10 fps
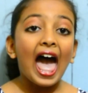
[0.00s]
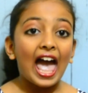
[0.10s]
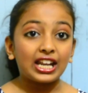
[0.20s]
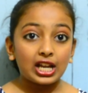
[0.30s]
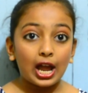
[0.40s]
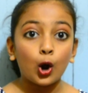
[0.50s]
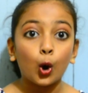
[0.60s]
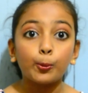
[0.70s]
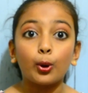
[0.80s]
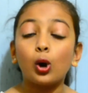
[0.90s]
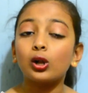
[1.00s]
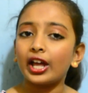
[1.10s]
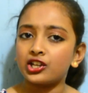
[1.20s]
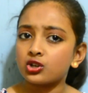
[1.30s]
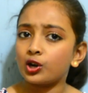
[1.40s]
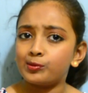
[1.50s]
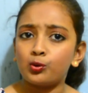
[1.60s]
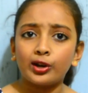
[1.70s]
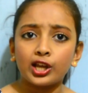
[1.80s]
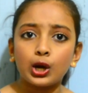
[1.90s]
And I hope all will enjoy my
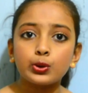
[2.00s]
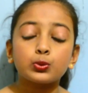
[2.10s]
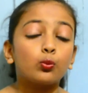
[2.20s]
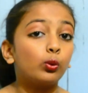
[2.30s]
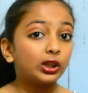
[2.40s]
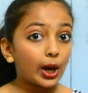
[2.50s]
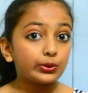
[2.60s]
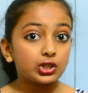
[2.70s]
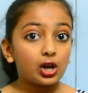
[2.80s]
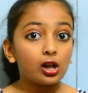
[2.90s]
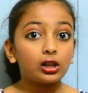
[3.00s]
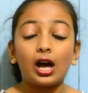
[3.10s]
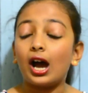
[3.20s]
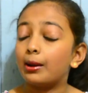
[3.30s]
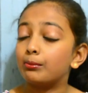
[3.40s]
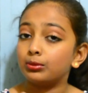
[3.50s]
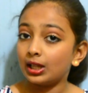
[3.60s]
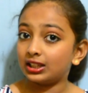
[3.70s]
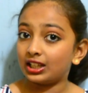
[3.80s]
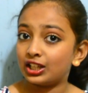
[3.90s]
videos. Without y'all, I'm
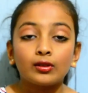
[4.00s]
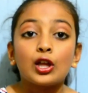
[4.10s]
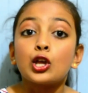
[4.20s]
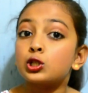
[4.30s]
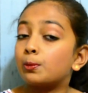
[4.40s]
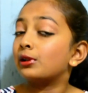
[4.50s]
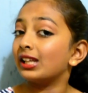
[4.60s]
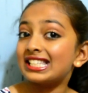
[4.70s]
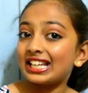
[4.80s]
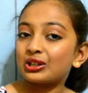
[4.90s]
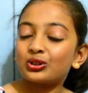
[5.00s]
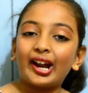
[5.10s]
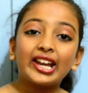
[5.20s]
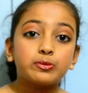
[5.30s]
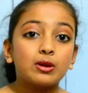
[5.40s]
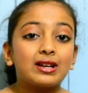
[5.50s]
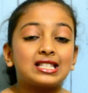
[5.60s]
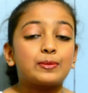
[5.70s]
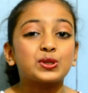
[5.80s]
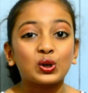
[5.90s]
nothing. So please encourage me by
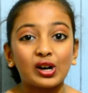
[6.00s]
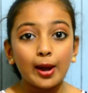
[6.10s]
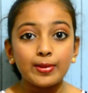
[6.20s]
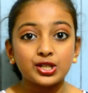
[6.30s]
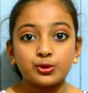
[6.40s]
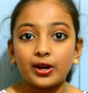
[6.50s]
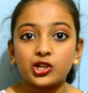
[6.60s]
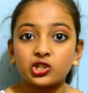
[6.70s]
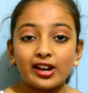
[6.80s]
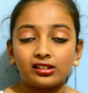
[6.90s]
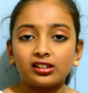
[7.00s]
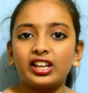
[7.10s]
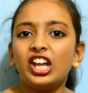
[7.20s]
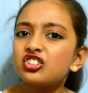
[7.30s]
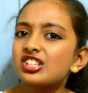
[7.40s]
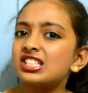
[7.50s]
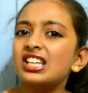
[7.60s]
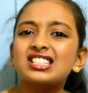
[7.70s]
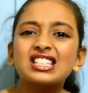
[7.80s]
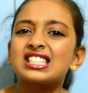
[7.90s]
subscribing to my channel. It just
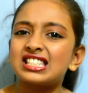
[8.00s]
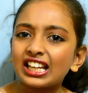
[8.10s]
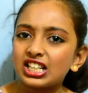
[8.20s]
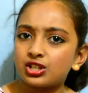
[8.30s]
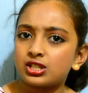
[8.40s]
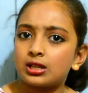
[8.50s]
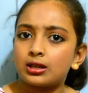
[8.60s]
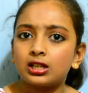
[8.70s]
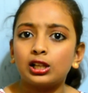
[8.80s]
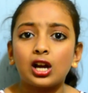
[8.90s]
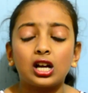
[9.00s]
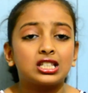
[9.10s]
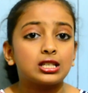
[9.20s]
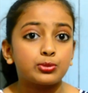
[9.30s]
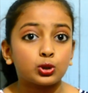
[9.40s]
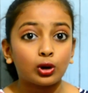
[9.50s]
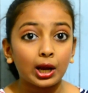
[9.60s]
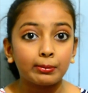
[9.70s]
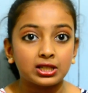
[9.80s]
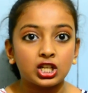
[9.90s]
takes a second to click on the
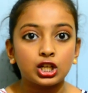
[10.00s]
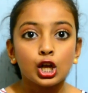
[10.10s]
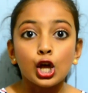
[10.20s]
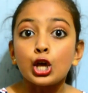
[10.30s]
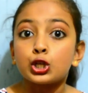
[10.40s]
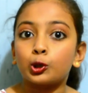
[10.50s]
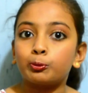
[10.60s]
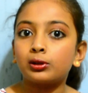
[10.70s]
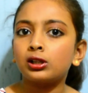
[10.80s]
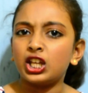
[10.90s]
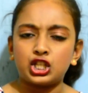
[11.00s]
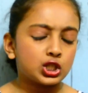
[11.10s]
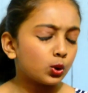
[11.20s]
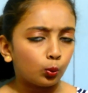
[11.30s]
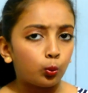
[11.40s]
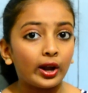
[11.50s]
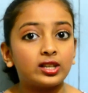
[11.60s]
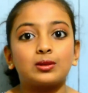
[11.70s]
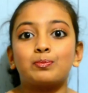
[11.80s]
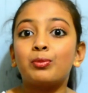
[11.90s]
subscribe button. So please don't
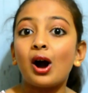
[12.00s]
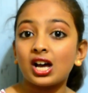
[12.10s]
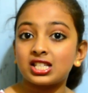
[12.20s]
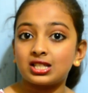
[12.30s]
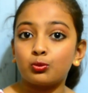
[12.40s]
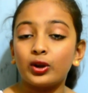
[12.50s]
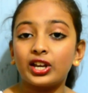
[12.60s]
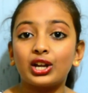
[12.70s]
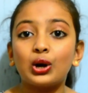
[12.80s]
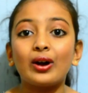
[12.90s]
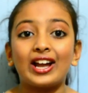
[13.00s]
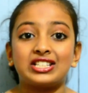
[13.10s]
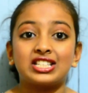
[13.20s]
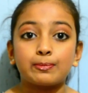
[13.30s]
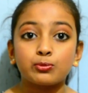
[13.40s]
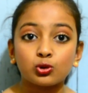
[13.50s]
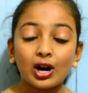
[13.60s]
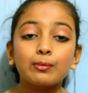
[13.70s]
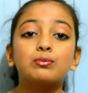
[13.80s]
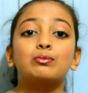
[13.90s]
wait and pause the video and
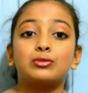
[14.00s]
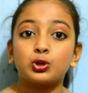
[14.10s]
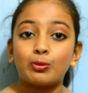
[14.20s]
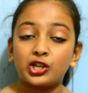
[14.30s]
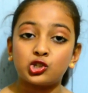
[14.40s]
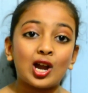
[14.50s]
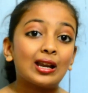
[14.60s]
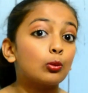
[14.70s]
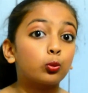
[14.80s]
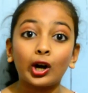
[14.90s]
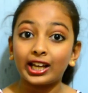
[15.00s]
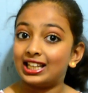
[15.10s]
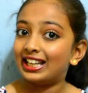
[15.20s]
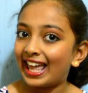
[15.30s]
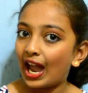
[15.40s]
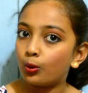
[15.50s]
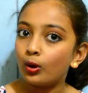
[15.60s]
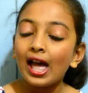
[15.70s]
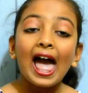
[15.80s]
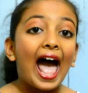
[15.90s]
subscribe to my channel right now
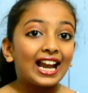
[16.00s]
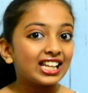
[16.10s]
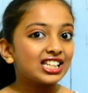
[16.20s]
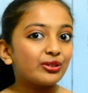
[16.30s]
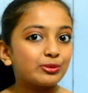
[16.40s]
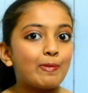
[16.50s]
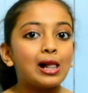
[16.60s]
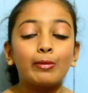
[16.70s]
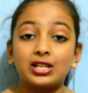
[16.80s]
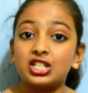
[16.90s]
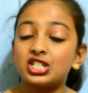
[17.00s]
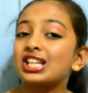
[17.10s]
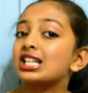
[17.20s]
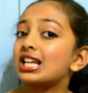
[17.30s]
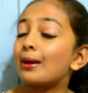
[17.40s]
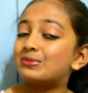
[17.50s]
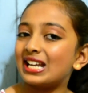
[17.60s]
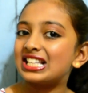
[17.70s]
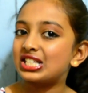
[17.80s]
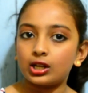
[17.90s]
and hit that bell button to get
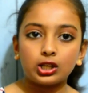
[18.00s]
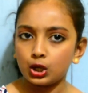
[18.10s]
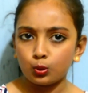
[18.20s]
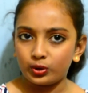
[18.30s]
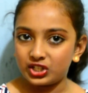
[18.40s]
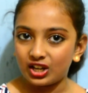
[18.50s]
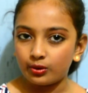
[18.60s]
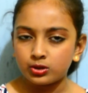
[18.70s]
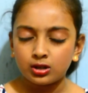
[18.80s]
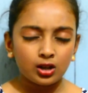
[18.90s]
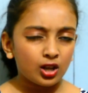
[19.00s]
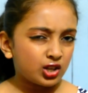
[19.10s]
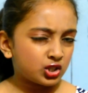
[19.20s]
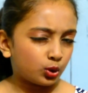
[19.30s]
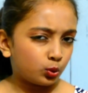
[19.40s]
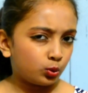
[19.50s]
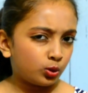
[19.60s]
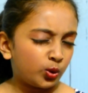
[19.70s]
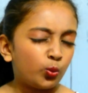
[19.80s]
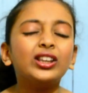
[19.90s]
updates on new videos. So
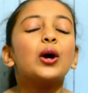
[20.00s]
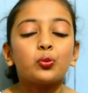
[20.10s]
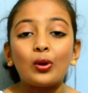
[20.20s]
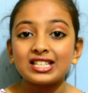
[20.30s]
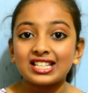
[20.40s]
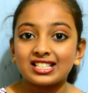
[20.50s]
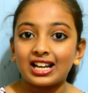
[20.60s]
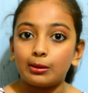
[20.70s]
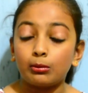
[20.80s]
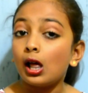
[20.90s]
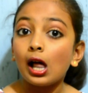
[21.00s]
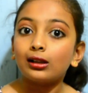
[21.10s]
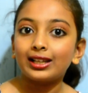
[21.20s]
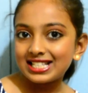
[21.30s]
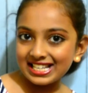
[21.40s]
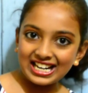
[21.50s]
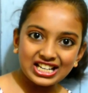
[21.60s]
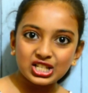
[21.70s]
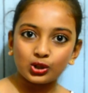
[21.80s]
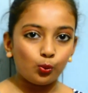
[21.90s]
without wasting time, let's get
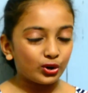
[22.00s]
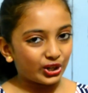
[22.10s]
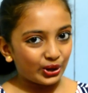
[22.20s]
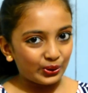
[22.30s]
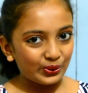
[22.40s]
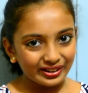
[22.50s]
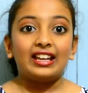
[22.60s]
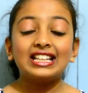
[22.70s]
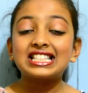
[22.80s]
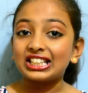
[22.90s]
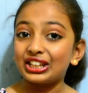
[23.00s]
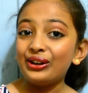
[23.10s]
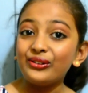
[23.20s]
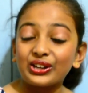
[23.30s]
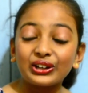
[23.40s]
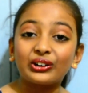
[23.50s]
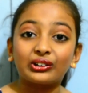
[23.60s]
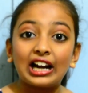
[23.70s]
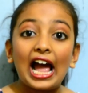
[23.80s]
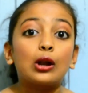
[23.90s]
into the video. It's a new
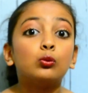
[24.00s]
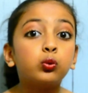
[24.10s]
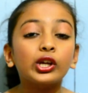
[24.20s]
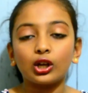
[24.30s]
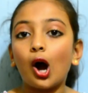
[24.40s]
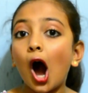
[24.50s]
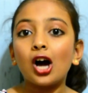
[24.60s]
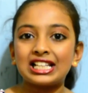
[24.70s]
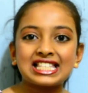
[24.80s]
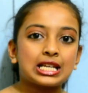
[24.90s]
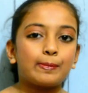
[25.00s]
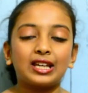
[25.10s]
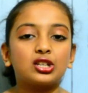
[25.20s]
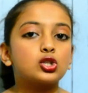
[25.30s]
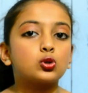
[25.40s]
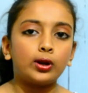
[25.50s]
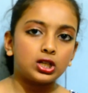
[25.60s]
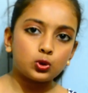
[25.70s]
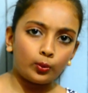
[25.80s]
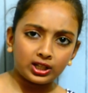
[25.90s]
year and we all are stepping into twenty
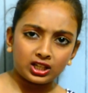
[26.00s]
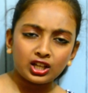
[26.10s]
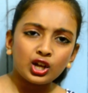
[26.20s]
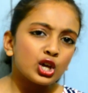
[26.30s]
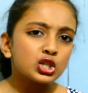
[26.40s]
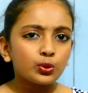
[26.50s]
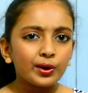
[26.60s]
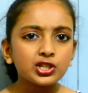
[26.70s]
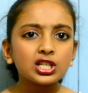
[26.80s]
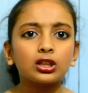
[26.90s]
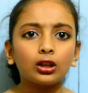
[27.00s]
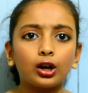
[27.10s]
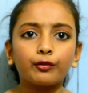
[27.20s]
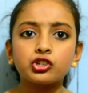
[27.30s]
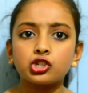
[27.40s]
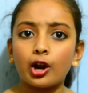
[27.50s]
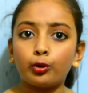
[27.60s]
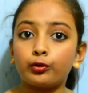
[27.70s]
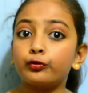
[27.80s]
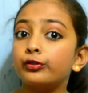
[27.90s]
twenty, so I just thought of
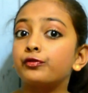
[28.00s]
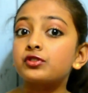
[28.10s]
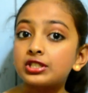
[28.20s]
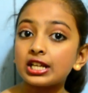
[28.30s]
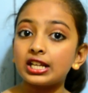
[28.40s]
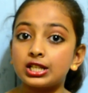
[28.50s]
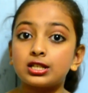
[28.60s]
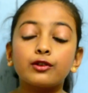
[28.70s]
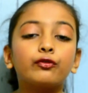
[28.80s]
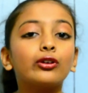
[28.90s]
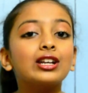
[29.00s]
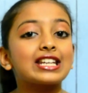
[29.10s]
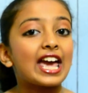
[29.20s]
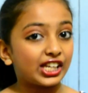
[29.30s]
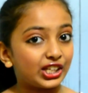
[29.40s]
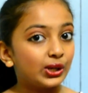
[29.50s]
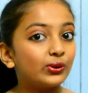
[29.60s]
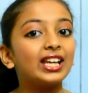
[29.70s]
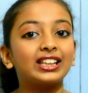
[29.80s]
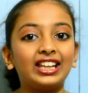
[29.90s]
sharing fifteen different and
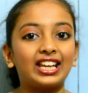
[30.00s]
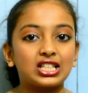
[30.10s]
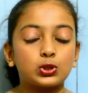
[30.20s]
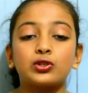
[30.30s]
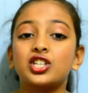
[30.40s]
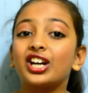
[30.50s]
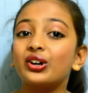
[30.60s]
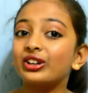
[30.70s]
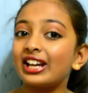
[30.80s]
unique things which are gonna